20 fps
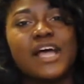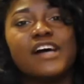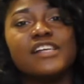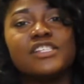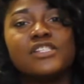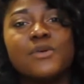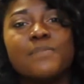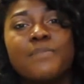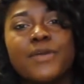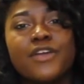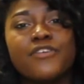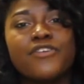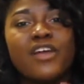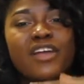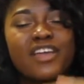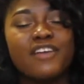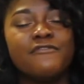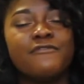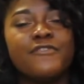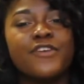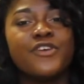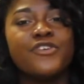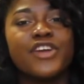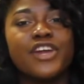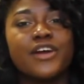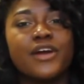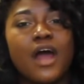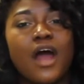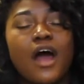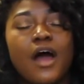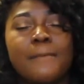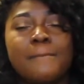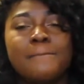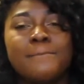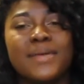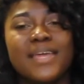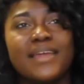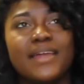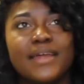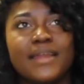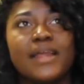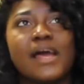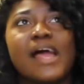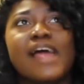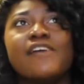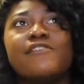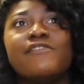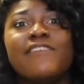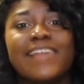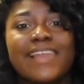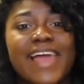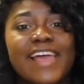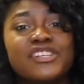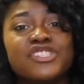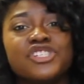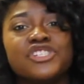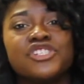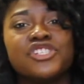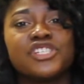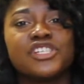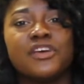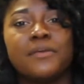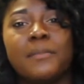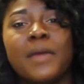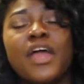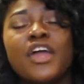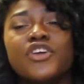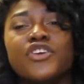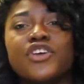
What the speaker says: a superior inferior being relationship.